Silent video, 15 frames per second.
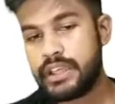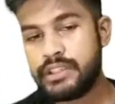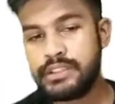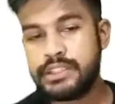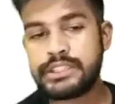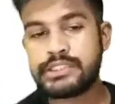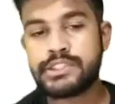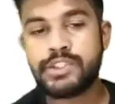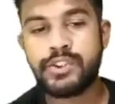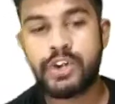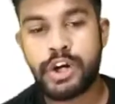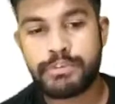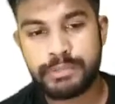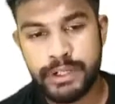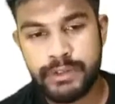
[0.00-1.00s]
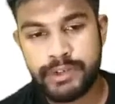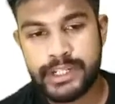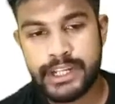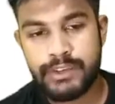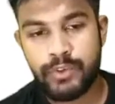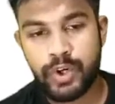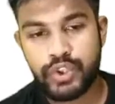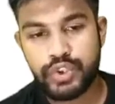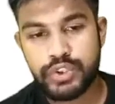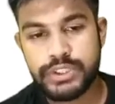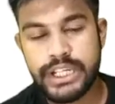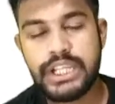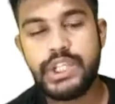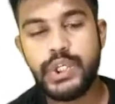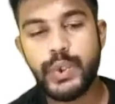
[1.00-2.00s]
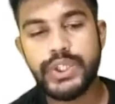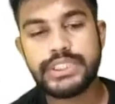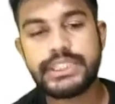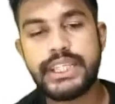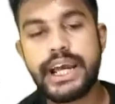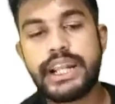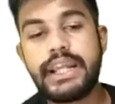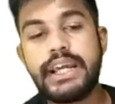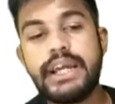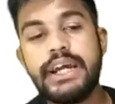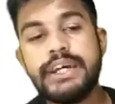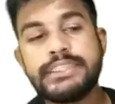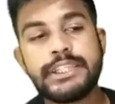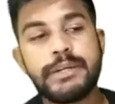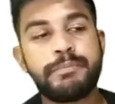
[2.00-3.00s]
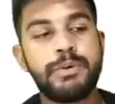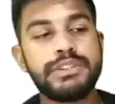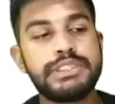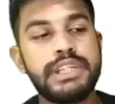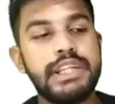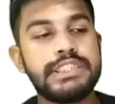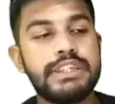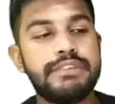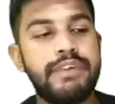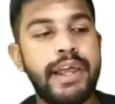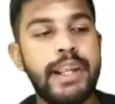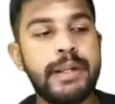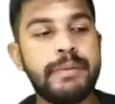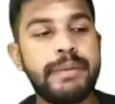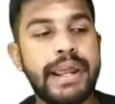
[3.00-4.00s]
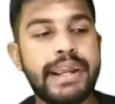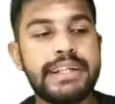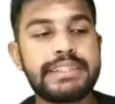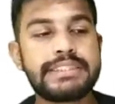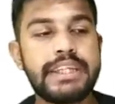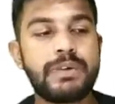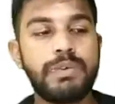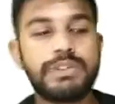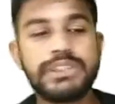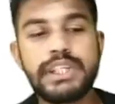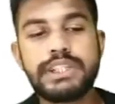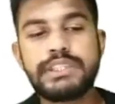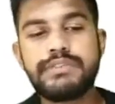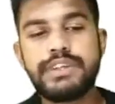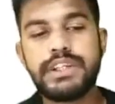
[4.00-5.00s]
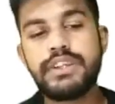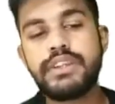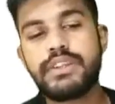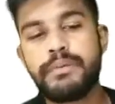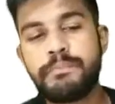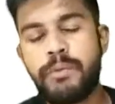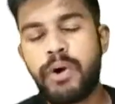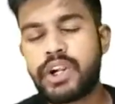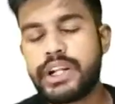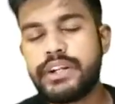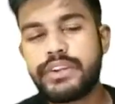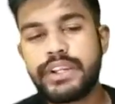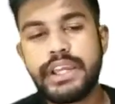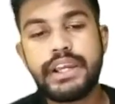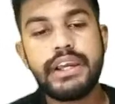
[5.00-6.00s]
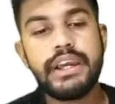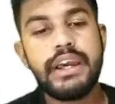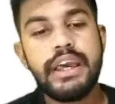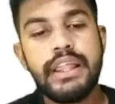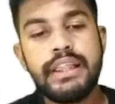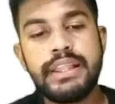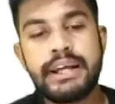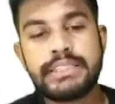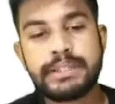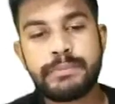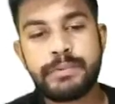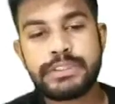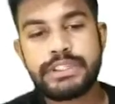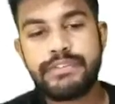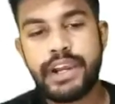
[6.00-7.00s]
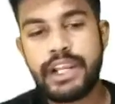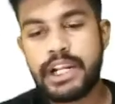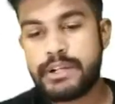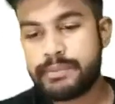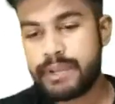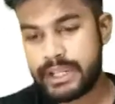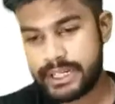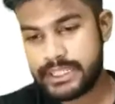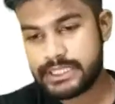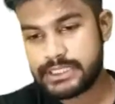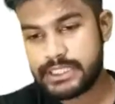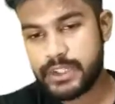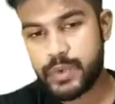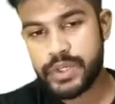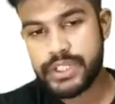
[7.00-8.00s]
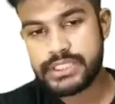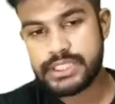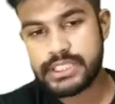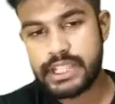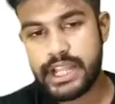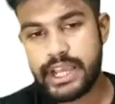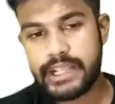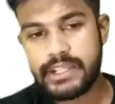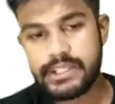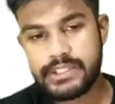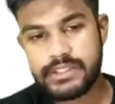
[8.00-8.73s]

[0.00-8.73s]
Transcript: Just the normal, what I want to tell you is that suppose there is a valid bracket sequence, there is a very important trick that suppose a valid bracket sequence is like